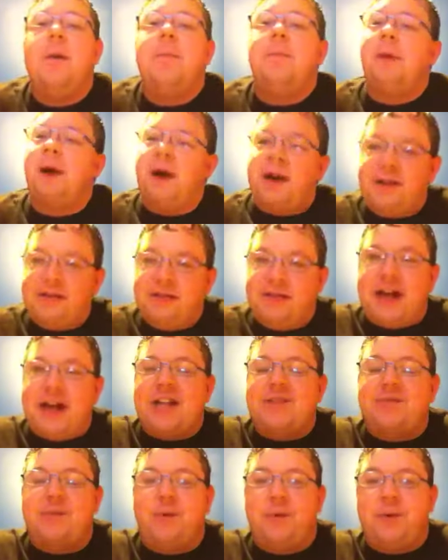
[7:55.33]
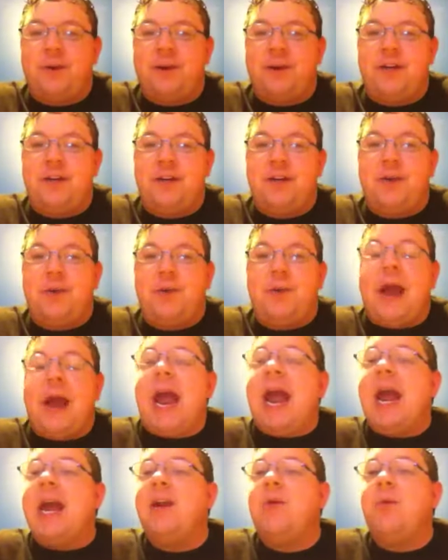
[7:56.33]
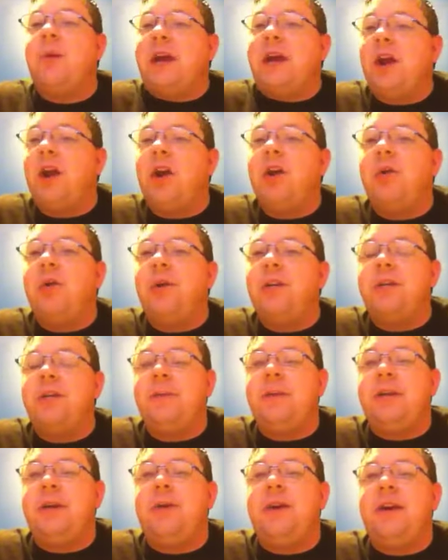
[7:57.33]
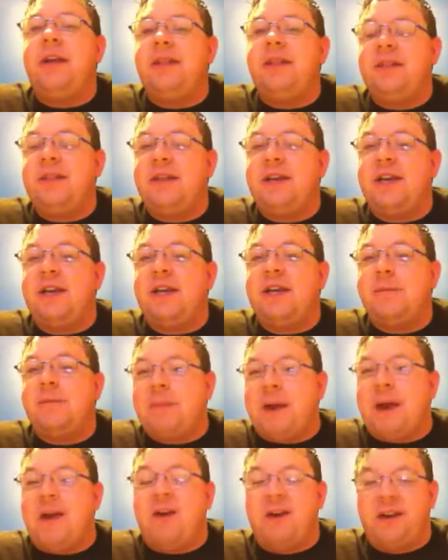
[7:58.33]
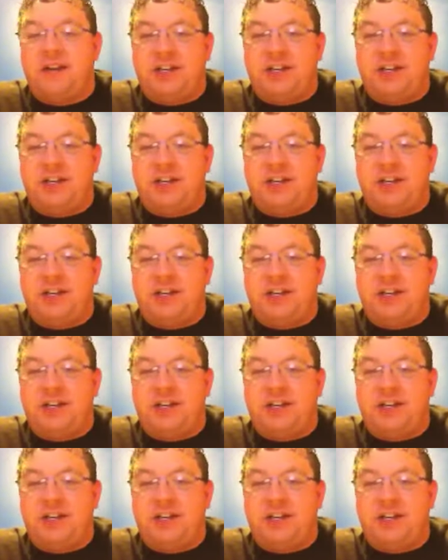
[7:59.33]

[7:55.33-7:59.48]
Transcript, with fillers: But that's what we're going to do. And we are going to be doing the compare and